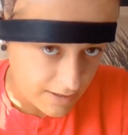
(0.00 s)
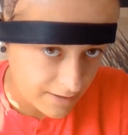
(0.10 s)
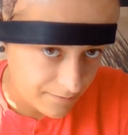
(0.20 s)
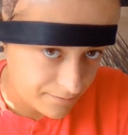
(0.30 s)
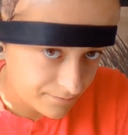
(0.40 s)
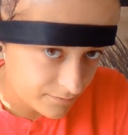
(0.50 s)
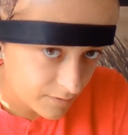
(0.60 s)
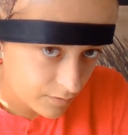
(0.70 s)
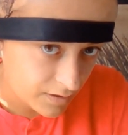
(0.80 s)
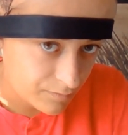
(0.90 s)
They
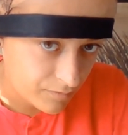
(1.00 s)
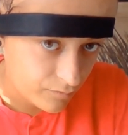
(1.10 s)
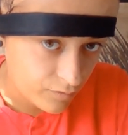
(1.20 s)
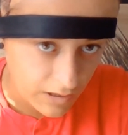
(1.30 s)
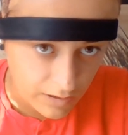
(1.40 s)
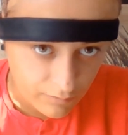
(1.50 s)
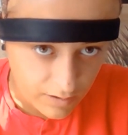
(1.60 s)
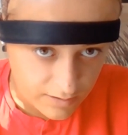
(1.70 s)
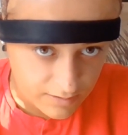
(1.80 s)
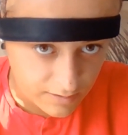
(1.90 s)
were like, it's been really,
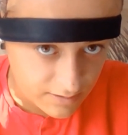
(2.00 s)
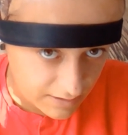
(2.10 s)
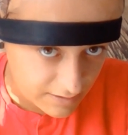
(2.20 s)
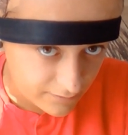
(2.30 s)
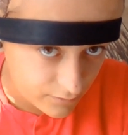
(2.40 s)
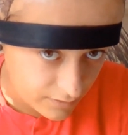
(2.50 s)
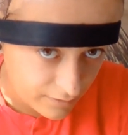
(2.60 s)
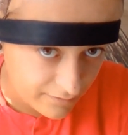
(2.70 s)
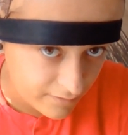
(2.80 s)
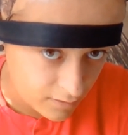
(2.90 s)
really successful
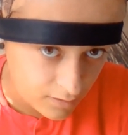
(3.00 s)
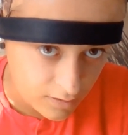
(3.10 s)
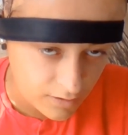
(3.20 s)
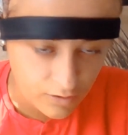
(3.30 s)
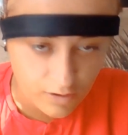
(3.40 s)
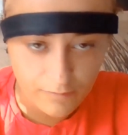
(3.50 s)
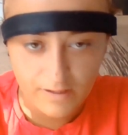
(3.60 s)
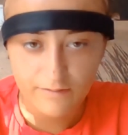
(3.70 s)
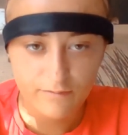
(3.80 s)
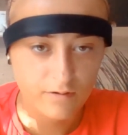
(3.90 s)
so far. You're going to be
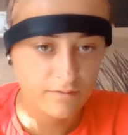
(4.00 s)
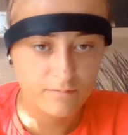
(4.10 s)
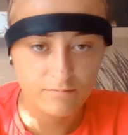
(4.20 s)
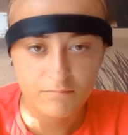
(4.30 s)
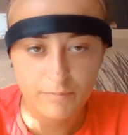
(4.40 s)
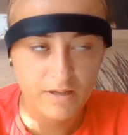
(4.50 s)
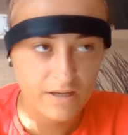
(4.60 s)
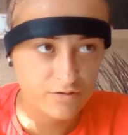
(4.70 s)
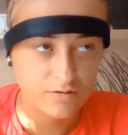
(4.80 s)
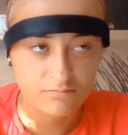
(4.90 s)
here for maybe an
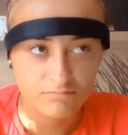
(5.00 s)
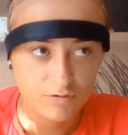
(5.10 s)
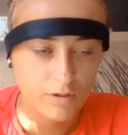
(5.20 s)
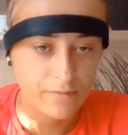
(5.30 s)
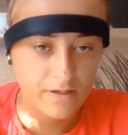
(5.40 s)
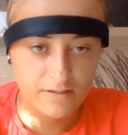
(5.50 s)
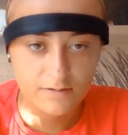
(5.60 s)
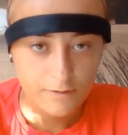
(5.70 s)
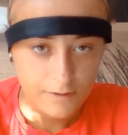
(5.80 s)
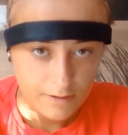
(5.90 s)
extra 20
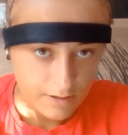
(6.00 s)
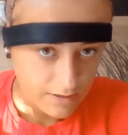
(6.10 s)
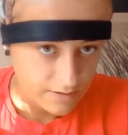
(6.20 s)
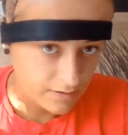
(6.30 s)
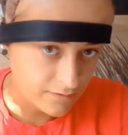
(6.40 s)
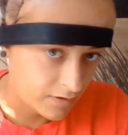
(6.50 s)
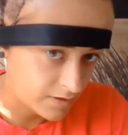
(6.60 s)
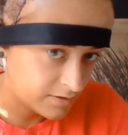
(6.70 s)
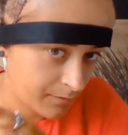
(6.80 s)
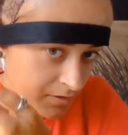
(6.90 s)
minutes. So that's
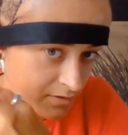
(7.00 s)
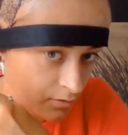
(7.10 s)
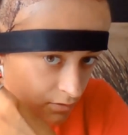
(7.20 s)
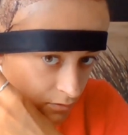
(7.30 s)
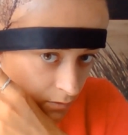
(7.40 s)
fine. So they must have got